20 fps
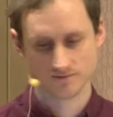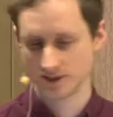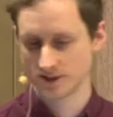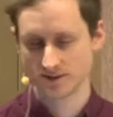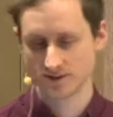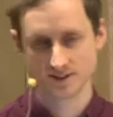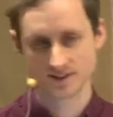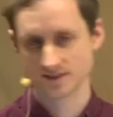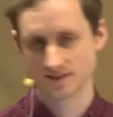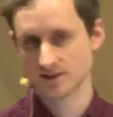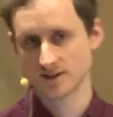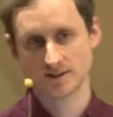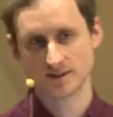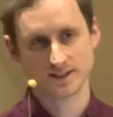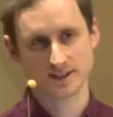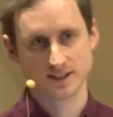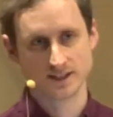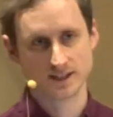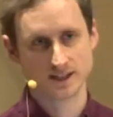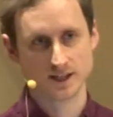This is not
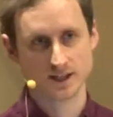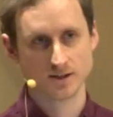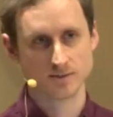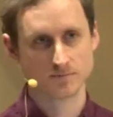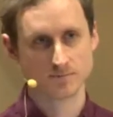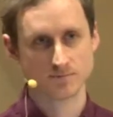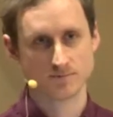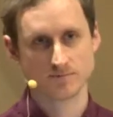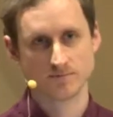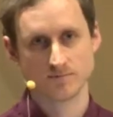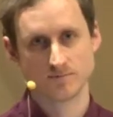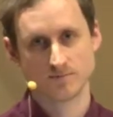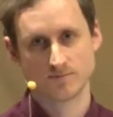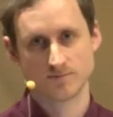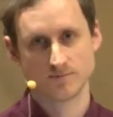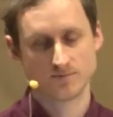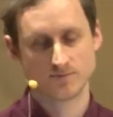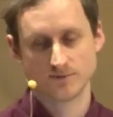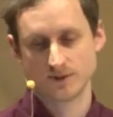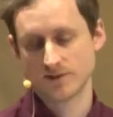
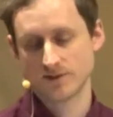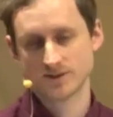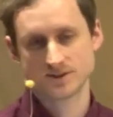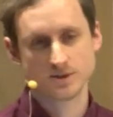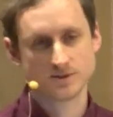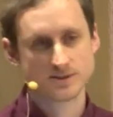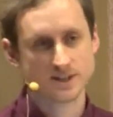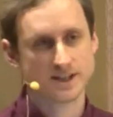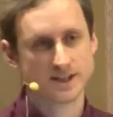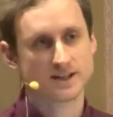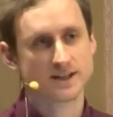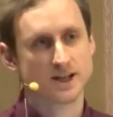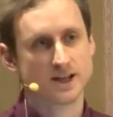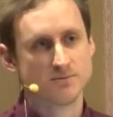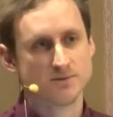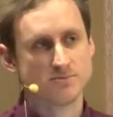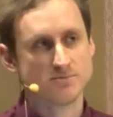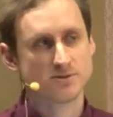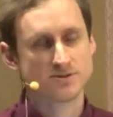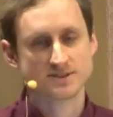there is no dedicated
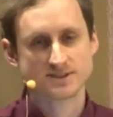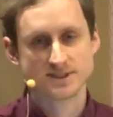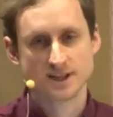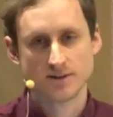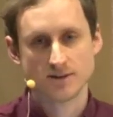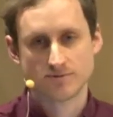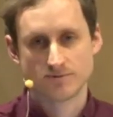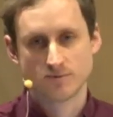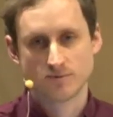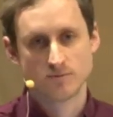member of staff